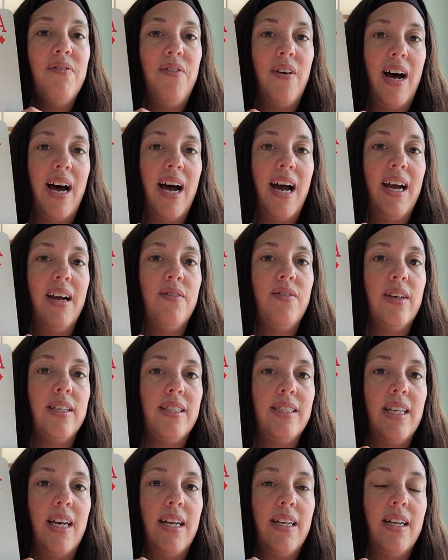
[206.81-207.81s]
5
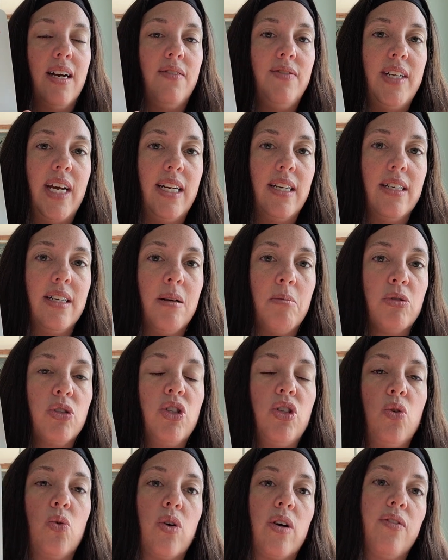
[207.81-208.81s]
set of data numbers
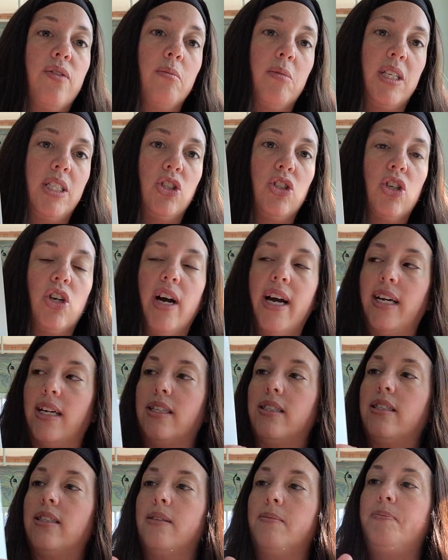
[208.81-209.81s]
in order from least to
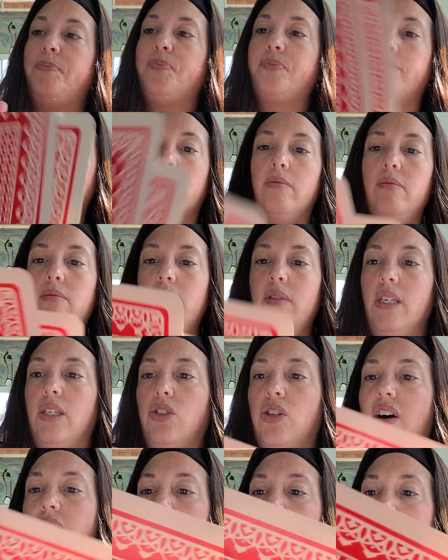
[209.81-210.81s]
greatest. So
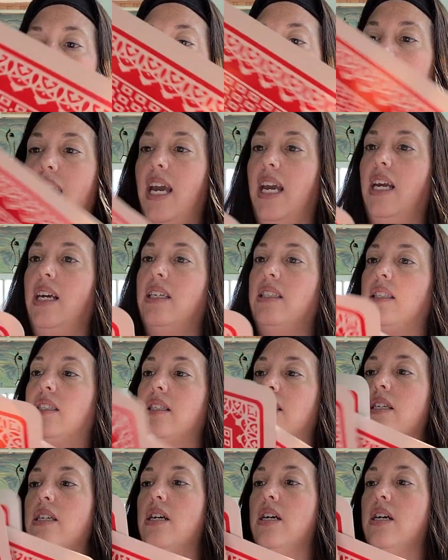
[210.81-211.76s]
I have my ace.